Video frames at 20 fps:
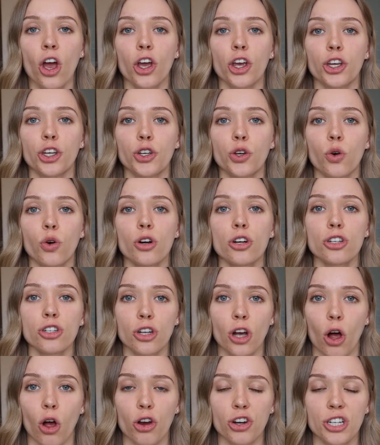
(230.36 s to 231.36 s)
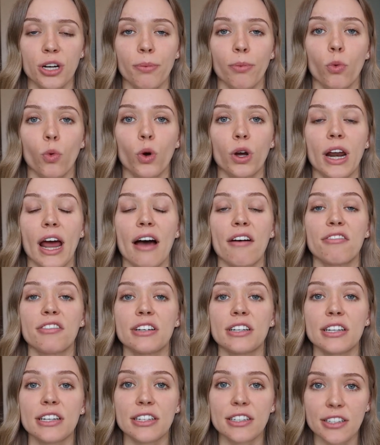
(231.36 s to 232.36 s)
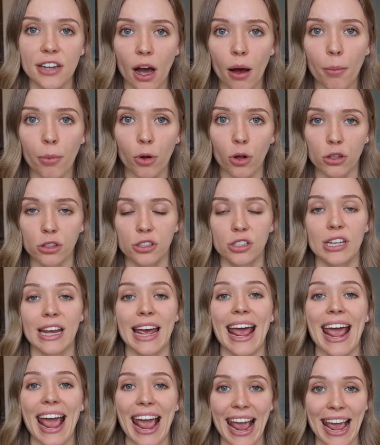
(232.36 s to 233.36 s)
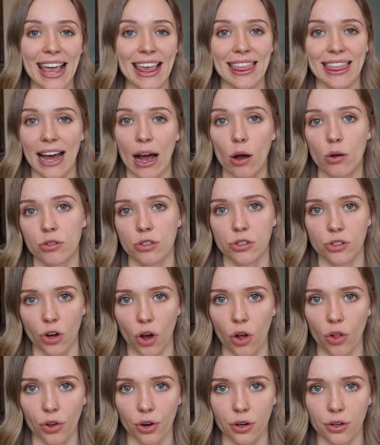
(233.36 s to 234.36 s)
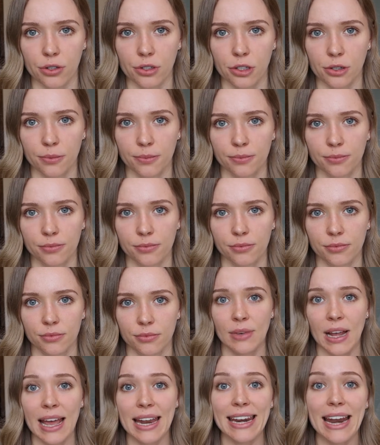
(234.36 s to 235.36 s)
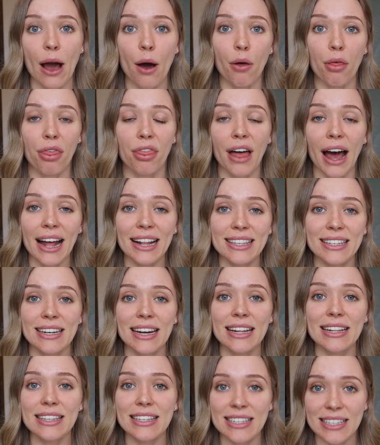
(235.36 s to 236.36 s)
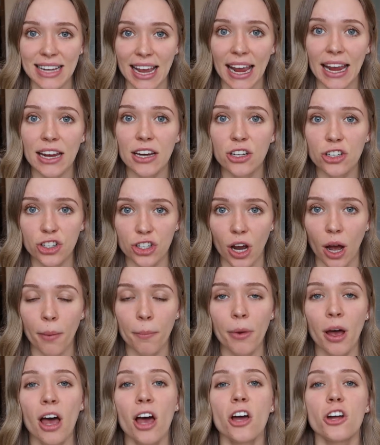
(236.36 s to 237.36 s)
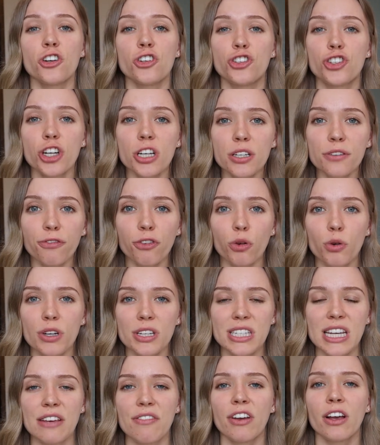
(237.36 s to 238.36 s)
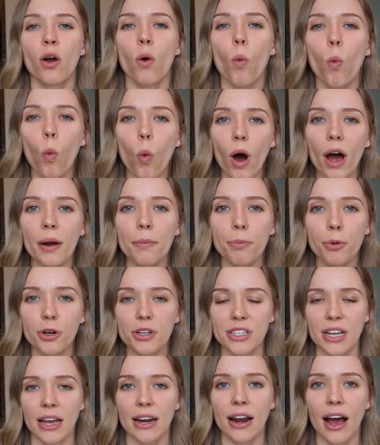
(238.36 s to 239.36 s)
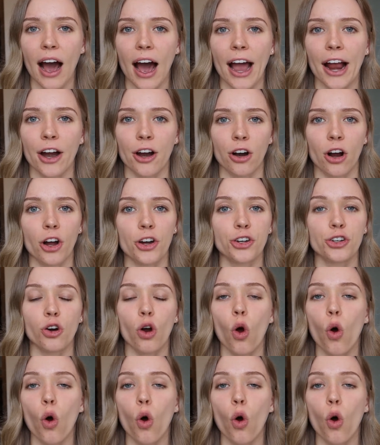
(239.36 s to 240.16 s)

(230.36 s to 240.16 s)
your scholarship would have doubled to $8,000. Now that's an insane jump just for receiving 1% higher on your